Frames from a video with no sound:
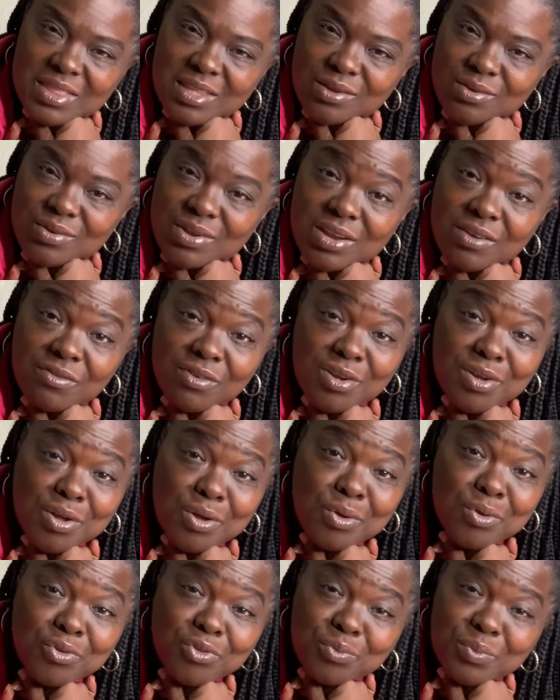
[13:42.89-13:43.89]
Whatever
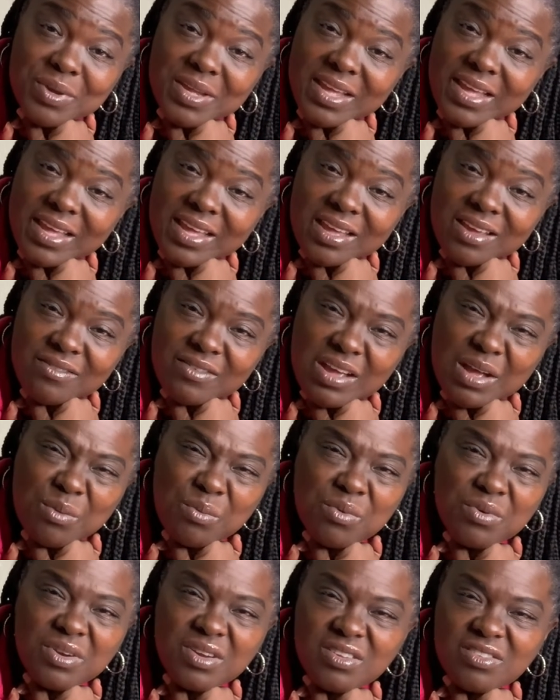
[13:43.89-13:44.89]
goals we have, I
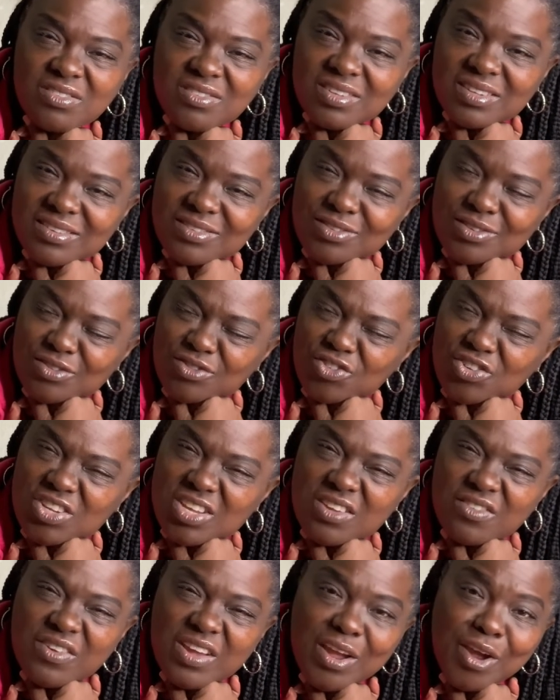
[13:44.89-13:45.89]
want us to
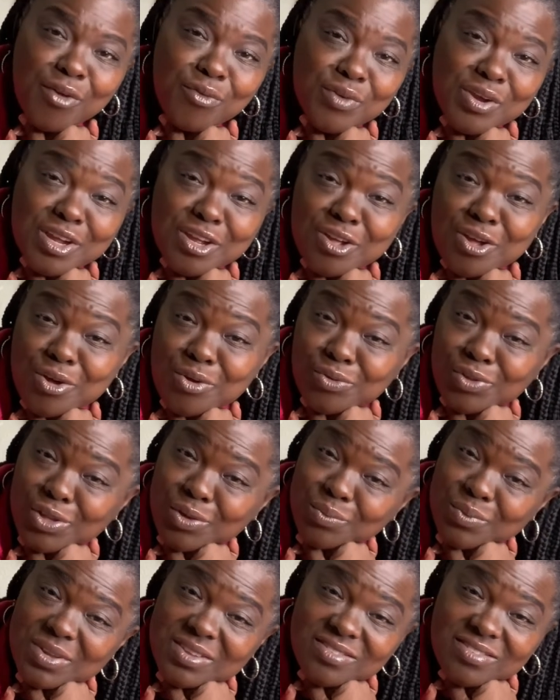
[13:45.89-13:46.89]
achieve every goal that
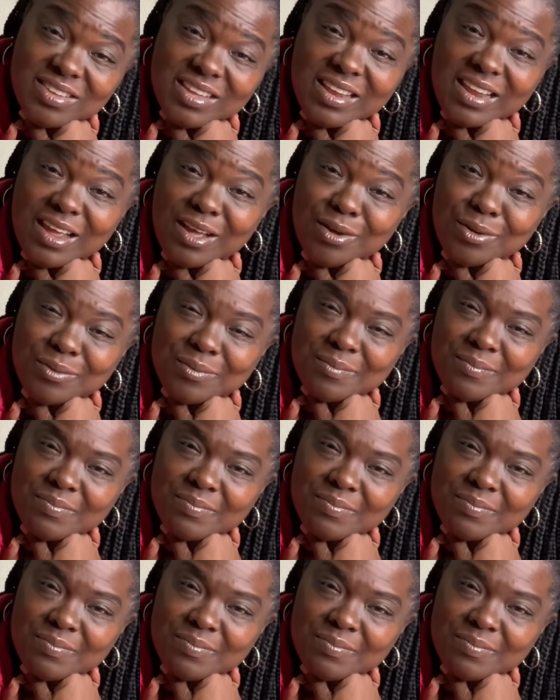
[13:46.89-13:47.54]
we set out.